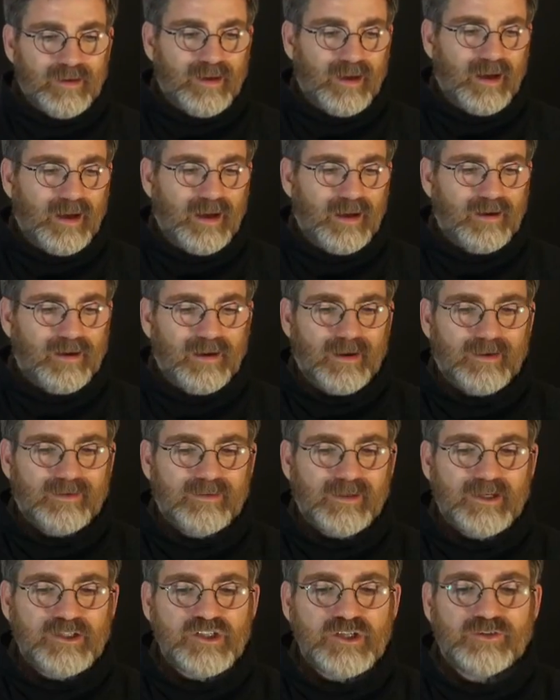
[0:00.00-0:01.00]
a
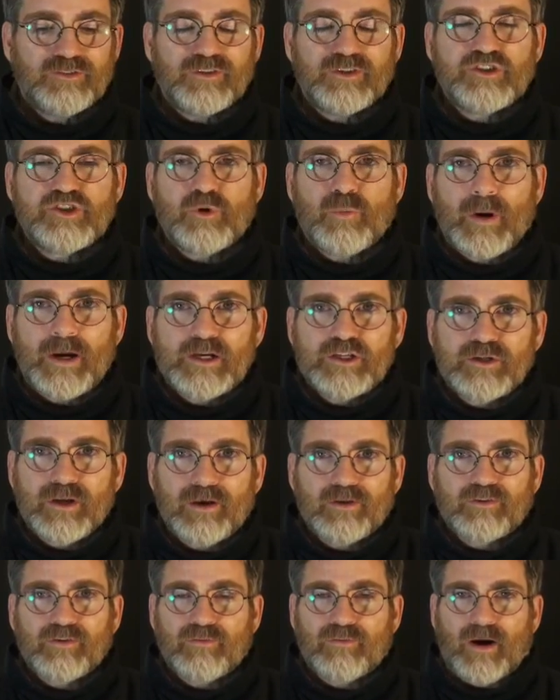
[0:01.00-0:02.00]
touchy situation
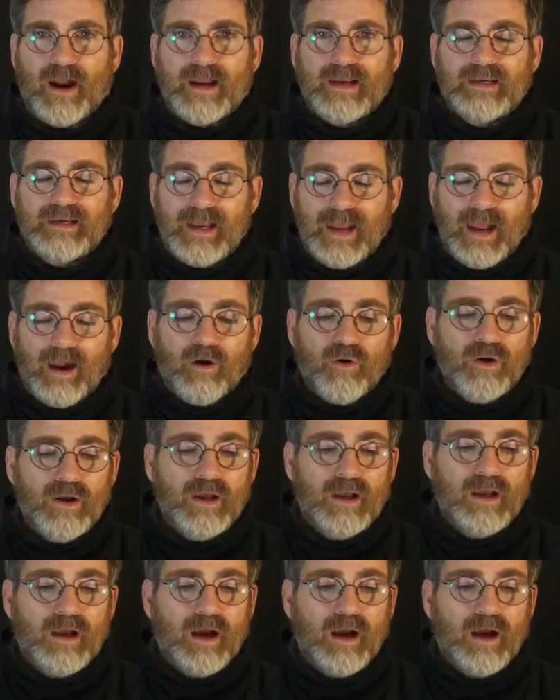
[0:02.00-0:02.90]
as of right now.